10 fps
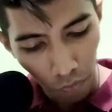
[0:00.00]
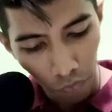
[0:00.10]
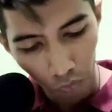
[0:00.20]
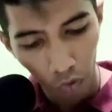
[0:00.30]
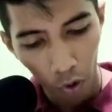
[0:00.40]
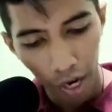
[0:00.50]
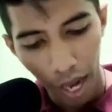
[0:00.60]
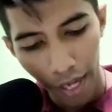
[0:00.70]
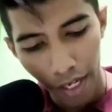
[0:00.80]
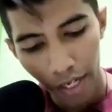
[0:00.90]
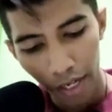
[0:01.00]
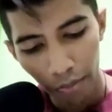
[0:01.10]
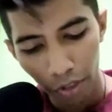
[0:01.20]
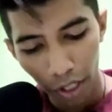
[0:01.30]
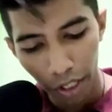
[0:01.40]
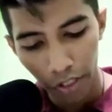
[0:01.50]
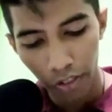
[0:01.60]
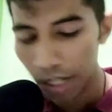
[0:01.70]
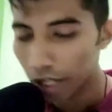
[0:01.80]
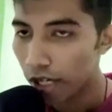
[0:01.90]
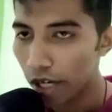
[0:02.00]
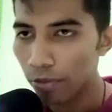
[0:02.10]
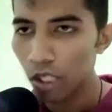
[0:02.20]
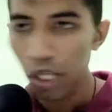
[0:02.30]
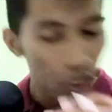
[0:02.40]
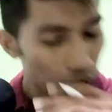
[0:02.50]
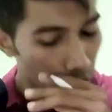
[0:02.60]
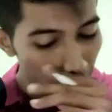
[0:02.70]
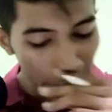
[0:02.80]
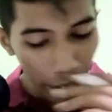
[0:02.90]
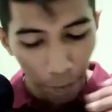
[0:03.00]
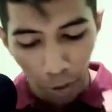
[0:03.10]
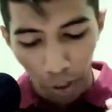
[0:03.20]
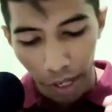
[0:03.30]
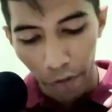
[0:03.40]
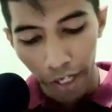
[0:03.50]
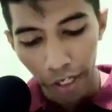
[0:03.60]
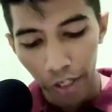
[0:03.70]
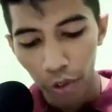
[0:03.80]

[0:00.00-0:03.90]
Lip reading: in nums, it is running in nums. So at that particular time, what I can